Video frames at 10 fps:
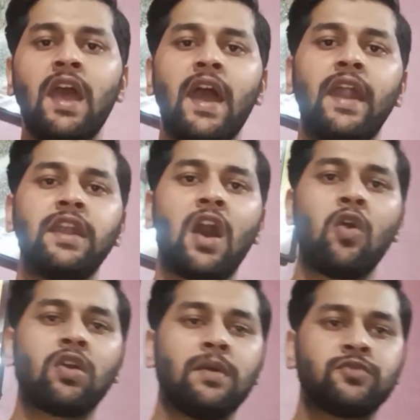And
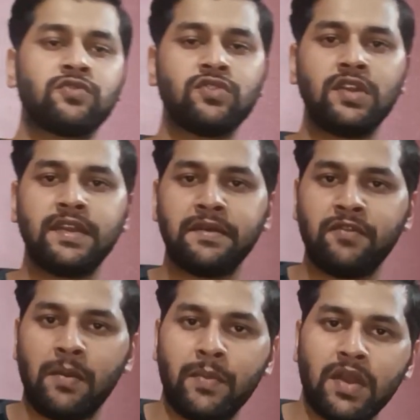now comes to the
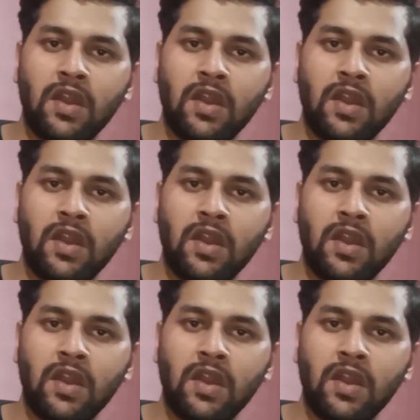developer.